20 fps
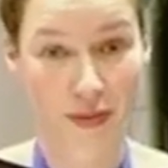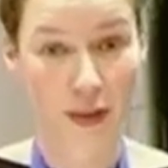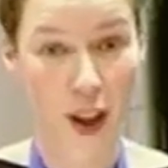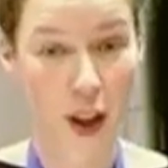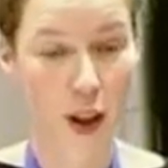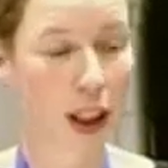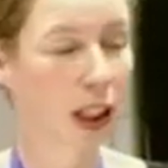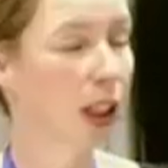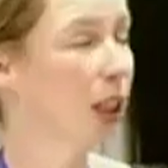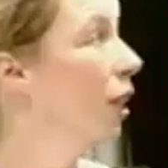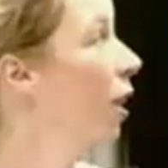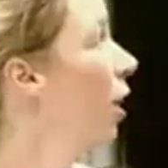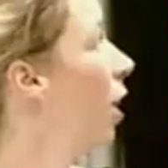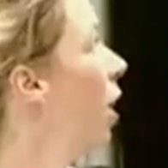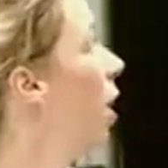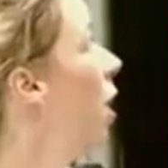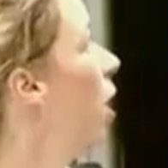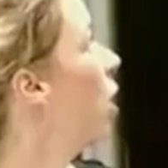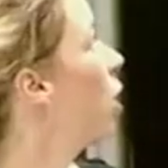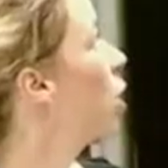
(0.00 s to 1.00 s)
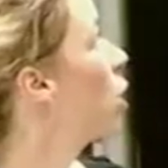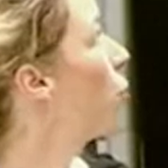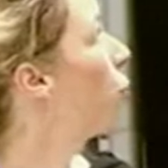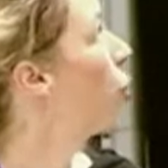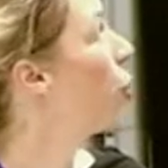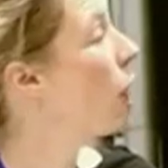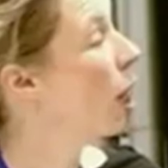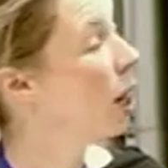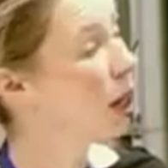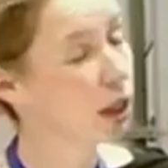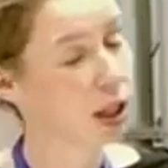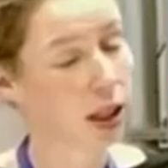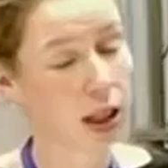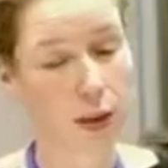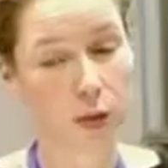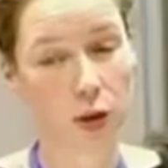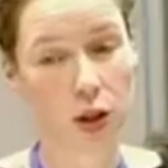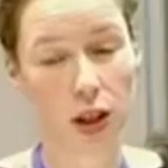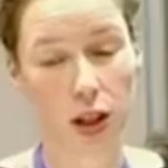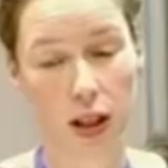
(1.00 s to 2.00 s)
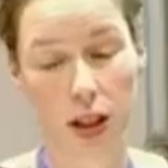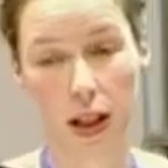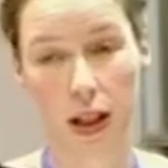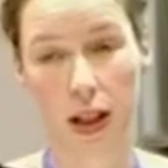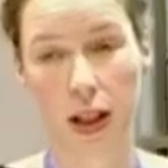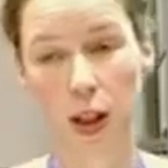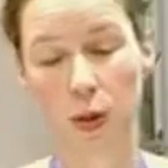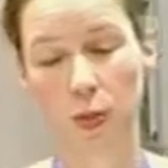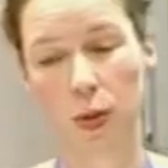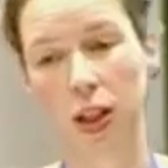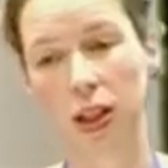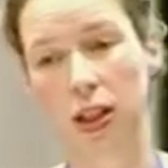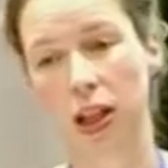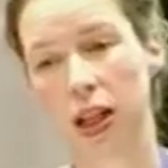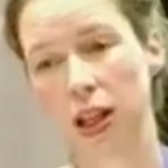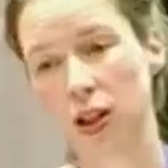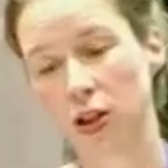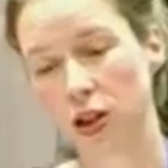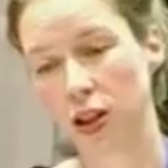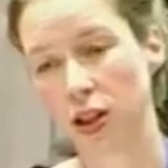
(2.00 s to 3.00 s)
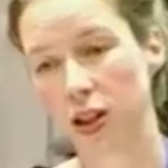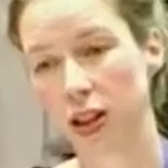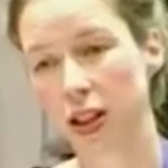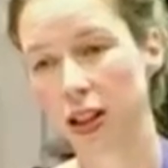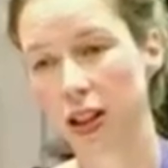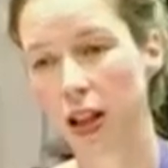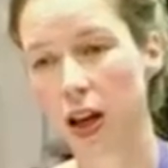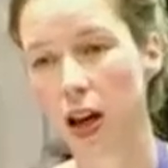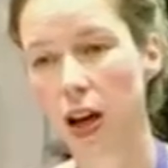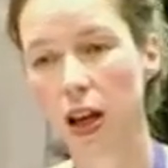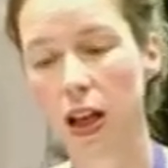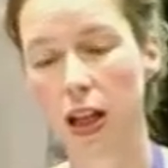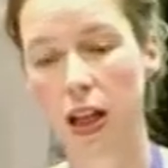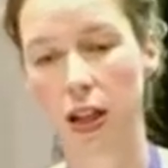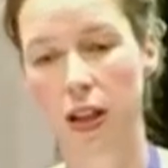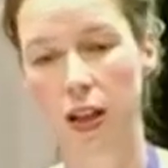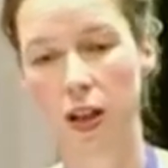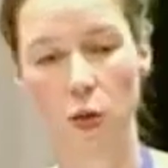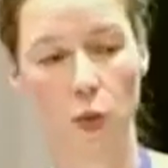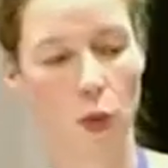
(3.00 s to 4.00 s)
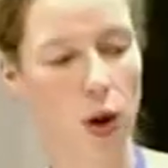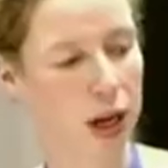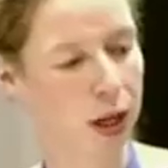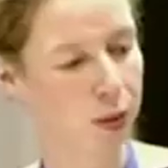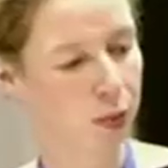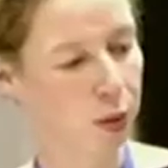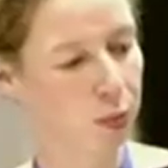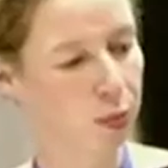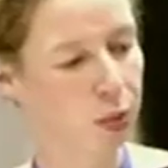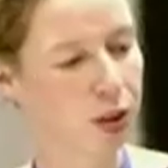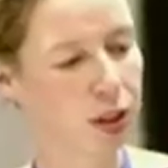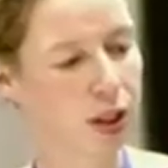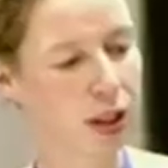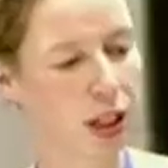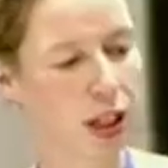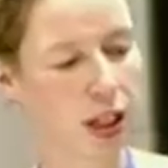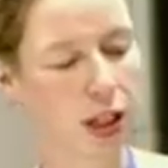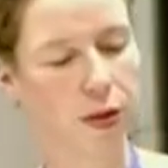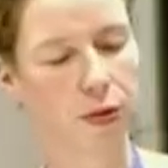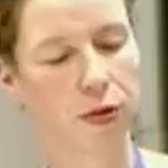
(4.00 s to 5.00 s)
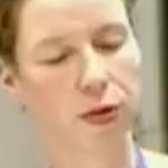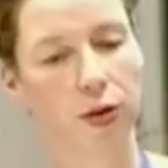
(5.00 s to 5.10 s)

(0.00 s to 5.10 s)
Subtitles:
Okay. So prior assumptions and expectations guide the way we perceive